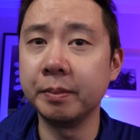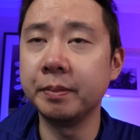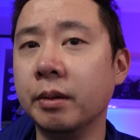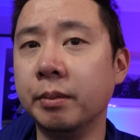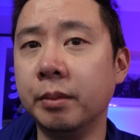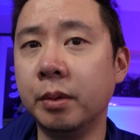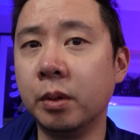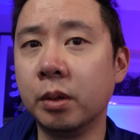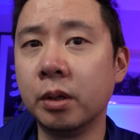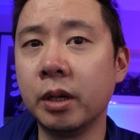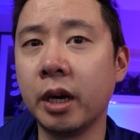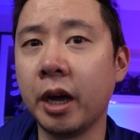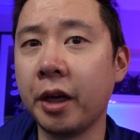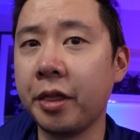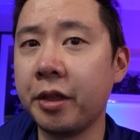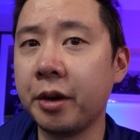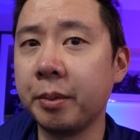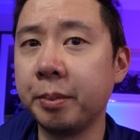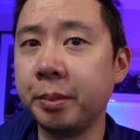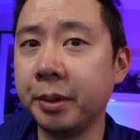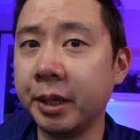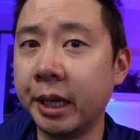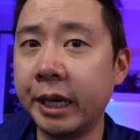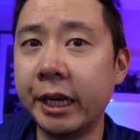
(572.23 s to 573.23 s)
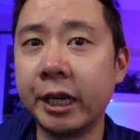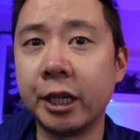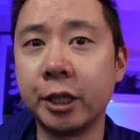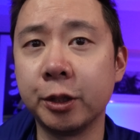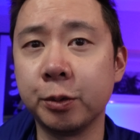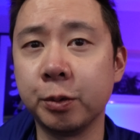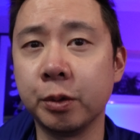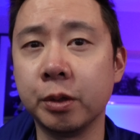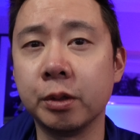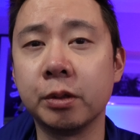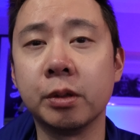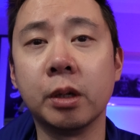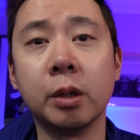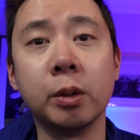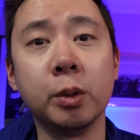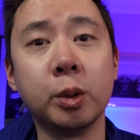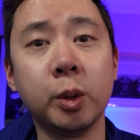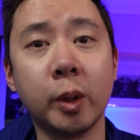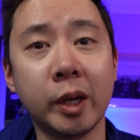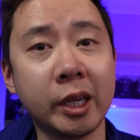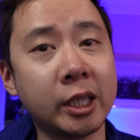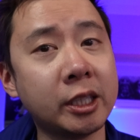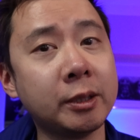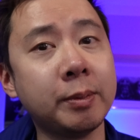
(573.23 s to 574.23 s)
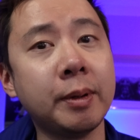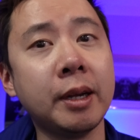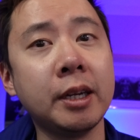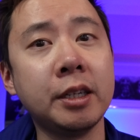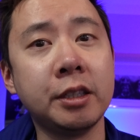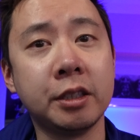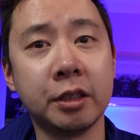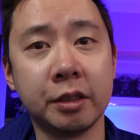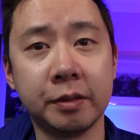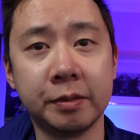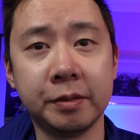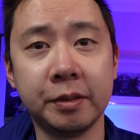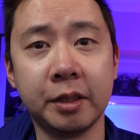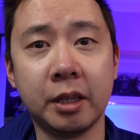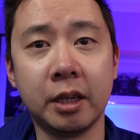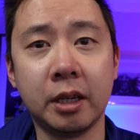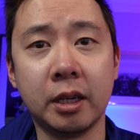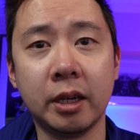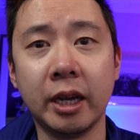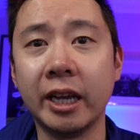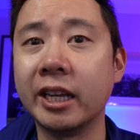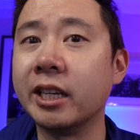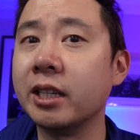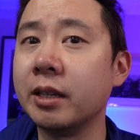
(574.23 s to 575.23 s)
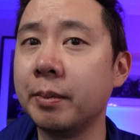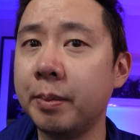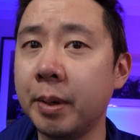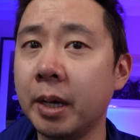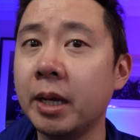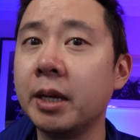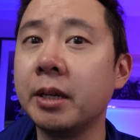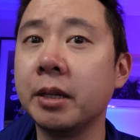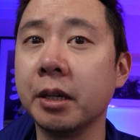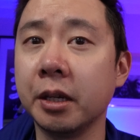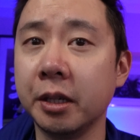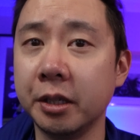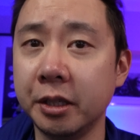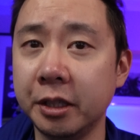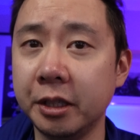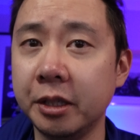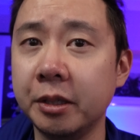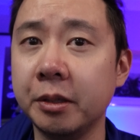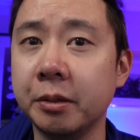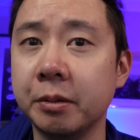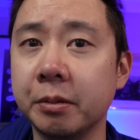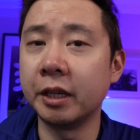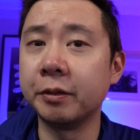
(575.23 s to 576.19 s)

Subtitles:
the more other players will grow to expect your flaw and depend on you.